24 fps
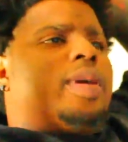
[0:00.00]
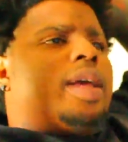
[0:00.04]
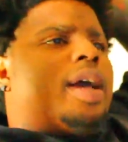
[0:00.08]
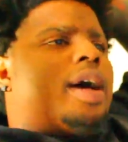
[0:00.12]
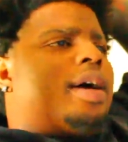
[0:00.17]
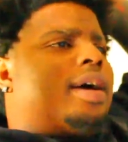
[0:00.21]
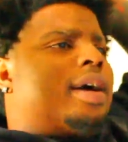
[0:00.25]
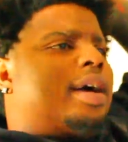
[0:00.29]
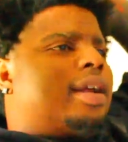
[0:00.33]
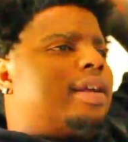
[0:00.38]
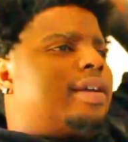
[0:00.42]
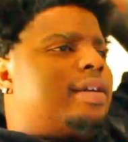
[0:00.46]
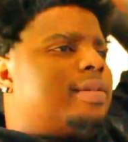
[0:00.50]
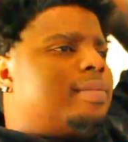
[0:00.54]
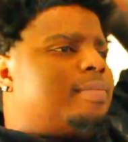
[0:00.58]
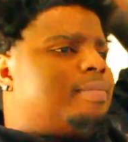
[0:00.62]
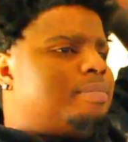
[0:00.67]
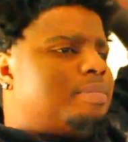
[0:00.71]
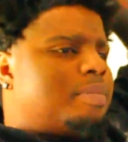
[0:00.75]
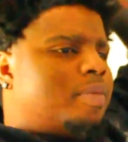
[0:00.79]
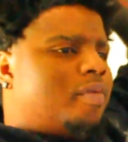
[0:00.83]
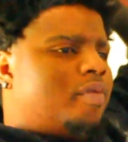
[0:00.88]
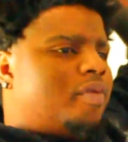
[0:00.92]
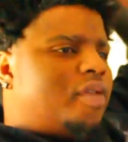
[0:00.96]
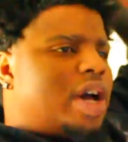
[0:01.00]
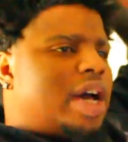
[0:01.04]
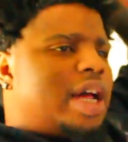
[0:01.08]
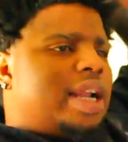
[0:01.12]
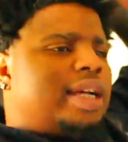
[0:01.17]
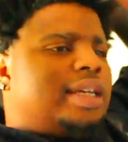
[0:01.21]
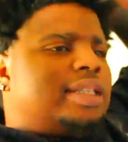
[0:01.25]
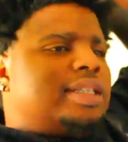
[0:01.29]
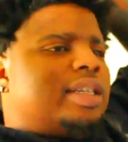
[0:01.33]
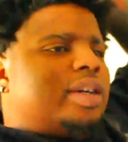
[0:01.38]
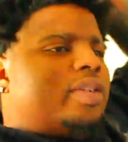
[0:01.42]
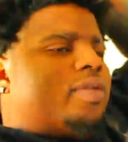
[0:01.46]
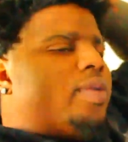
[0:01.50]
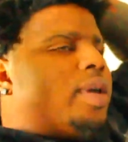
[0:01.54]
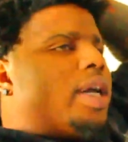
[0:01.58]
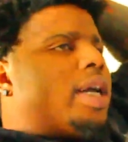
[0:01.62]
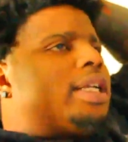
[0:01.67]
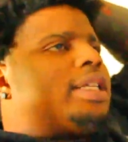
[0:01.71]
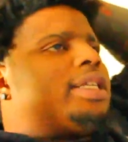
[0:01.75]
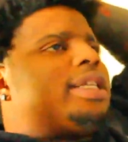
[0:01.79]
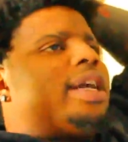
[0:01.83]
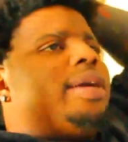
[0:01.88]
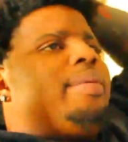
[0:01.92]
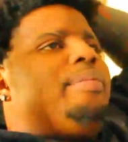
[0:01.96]
We all gotta find ourselves. We
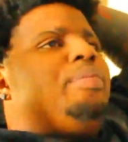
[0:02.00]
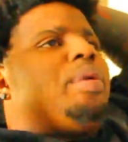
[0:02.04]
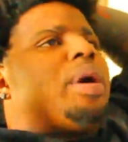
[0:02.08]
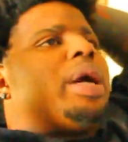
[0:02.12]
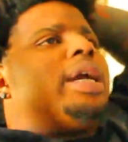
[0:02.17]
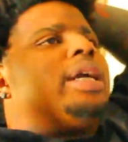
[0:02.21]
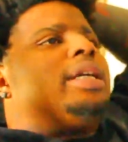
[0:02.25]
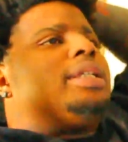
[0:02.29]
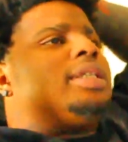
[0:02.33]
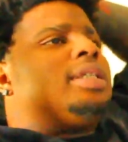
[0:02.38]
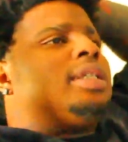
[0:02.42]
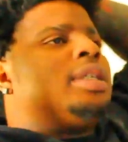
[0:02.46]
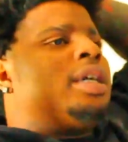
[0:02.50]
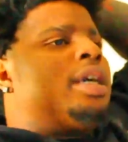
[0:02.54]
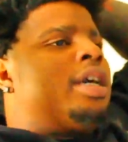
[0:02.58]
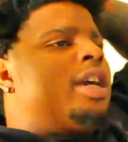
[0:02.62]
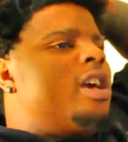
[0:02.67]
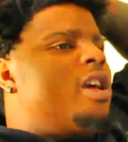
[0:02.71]
gotta take breaks.